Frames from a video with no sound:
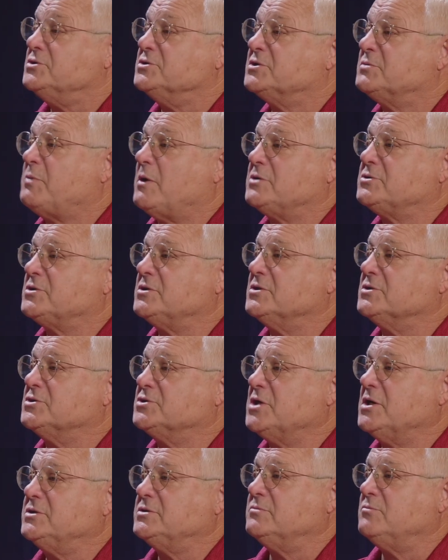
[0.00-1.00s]
specialist
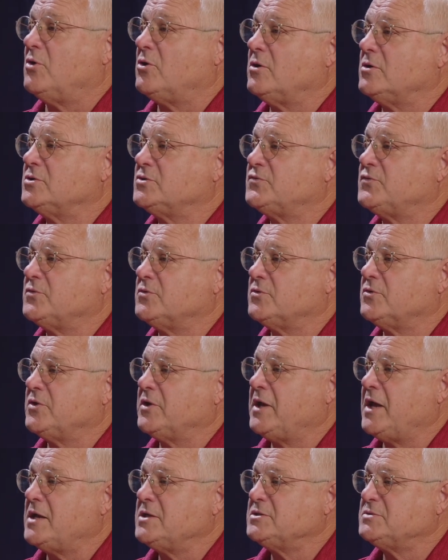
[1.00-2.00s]
Jason Martz for the
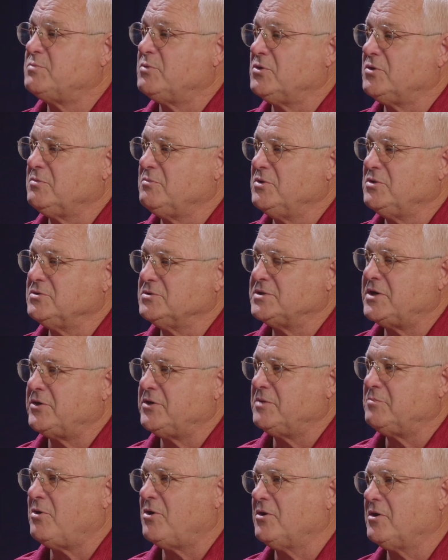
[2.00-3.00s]
Gettysburg
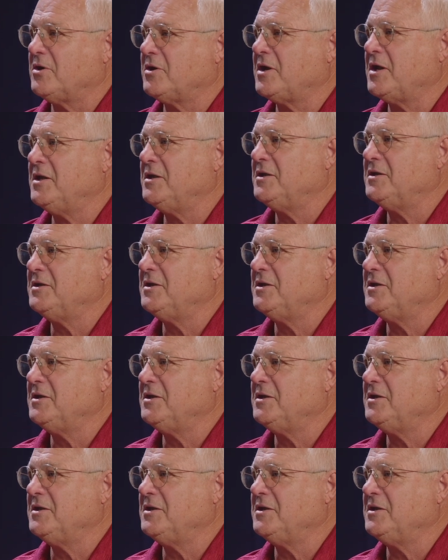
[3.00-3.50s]
Military Park and